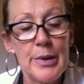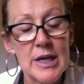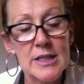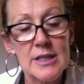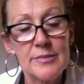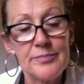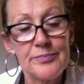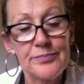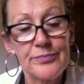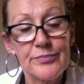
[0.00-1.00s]
But
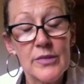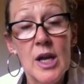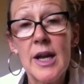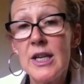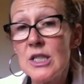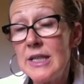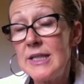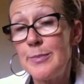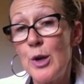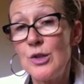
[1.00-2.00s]
I
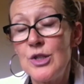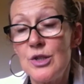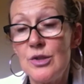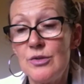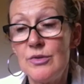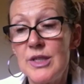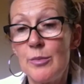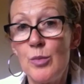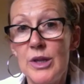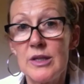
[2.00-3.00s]
actually spoke to
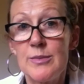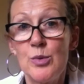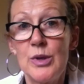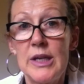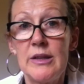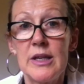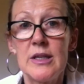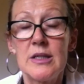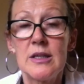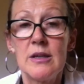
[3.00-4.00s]
someone this morning
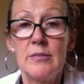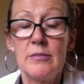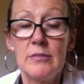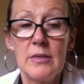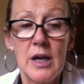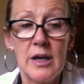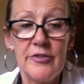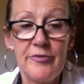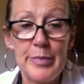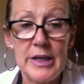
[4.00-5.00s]
that
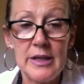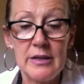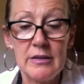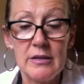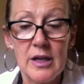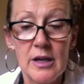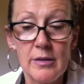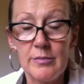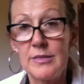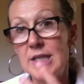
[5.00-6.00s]
I've been
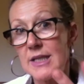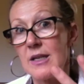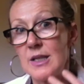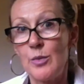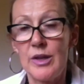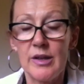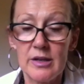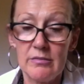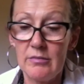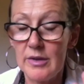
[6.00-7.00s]
discussing with.
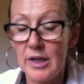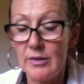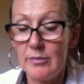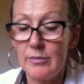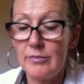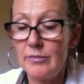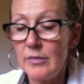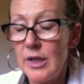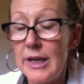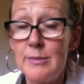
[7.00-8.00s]

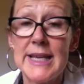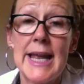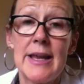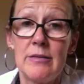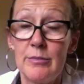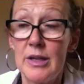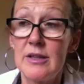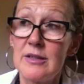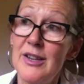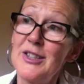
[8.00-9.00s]
Her name's Anne,
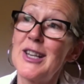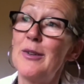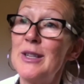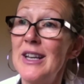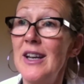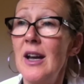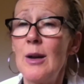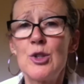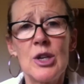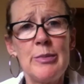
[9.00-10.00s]
because so I
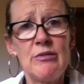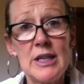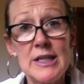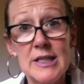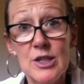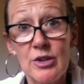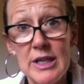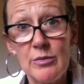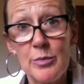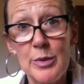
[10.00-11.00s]
was trying to be really
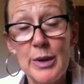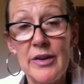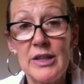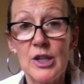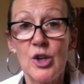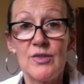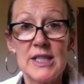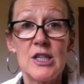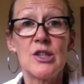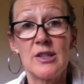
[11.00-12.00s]
discreet when we were having the conversation.